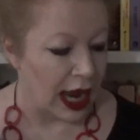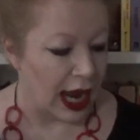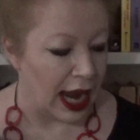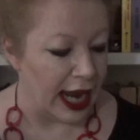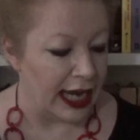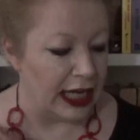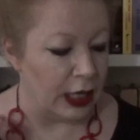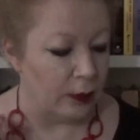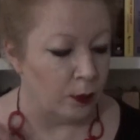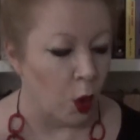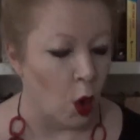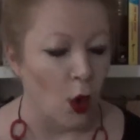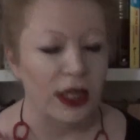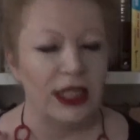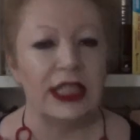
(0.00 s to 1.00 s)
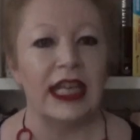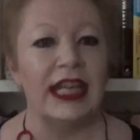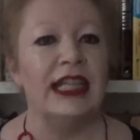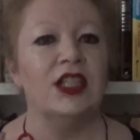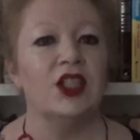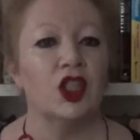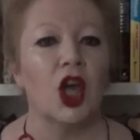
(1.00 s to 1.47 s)
any point
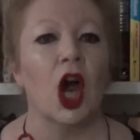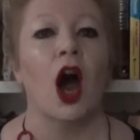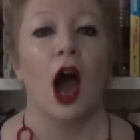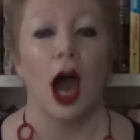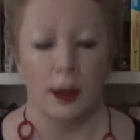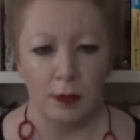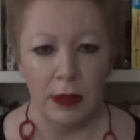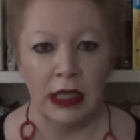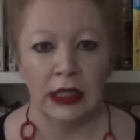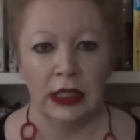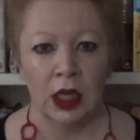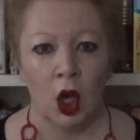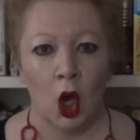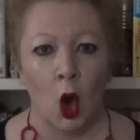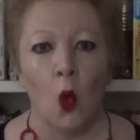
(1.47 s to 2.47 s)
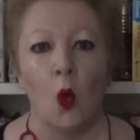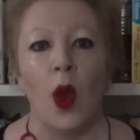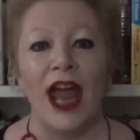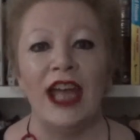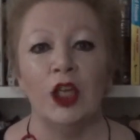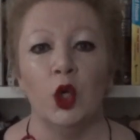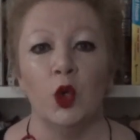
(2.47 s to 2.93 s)
in time where
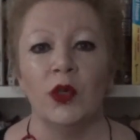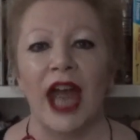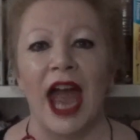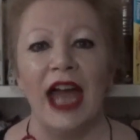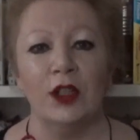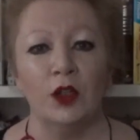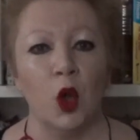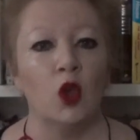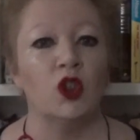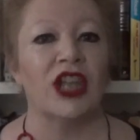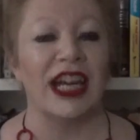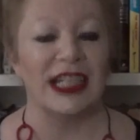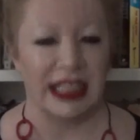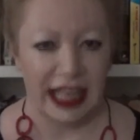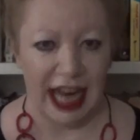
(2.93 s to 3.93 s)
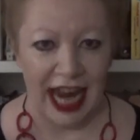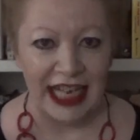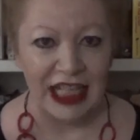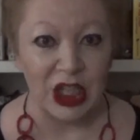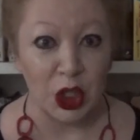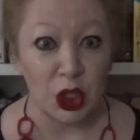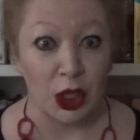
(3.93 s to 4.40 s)
you cannot
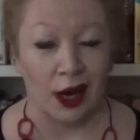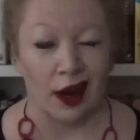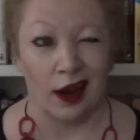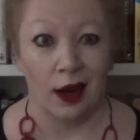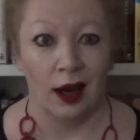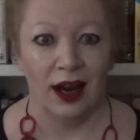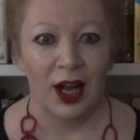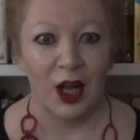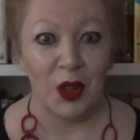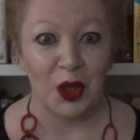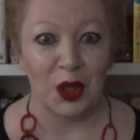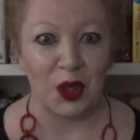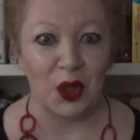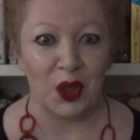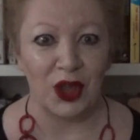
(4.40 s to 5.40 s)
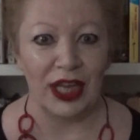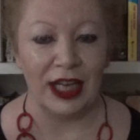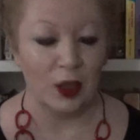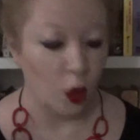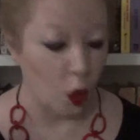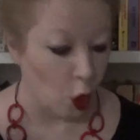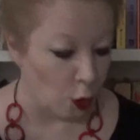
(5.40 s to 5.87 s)
attest that a
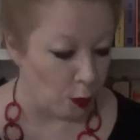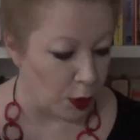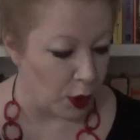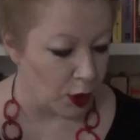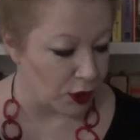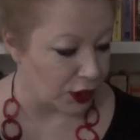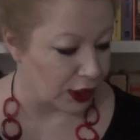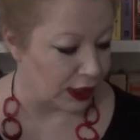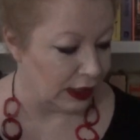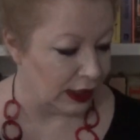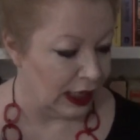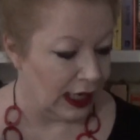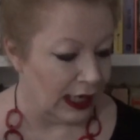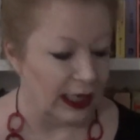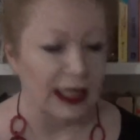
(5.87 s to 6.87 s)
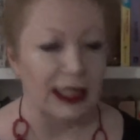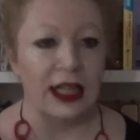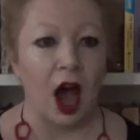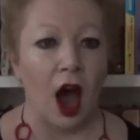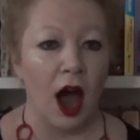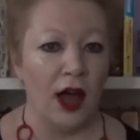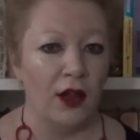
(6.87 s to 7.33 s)
thing or person is
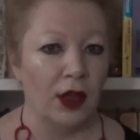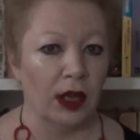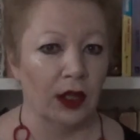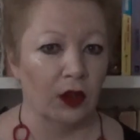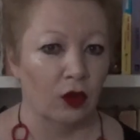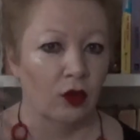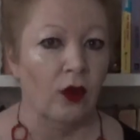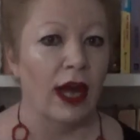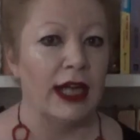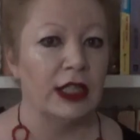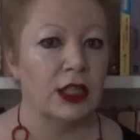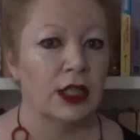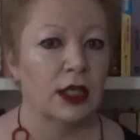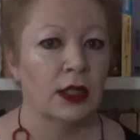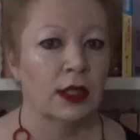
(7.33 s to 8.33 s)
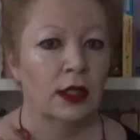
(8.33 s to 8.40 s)
either great,